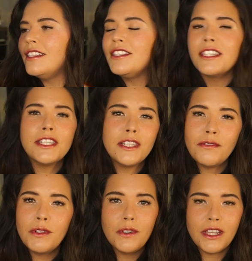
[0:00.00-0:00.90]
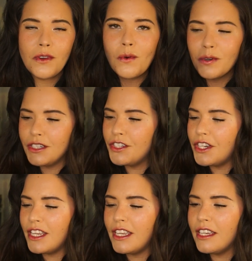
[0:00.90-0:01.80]
it doesn't leave you looking
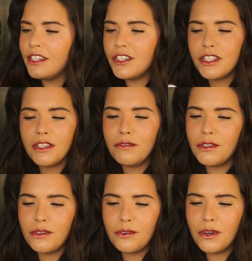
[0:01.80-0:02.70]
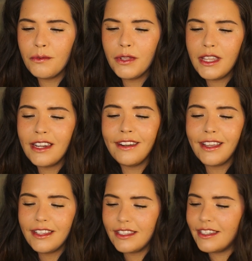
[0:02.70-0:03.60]
orangey, it just gives you a really
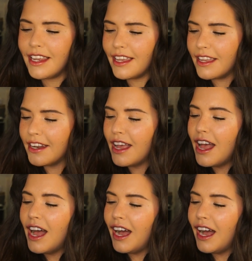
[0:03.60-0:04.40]
nice tan.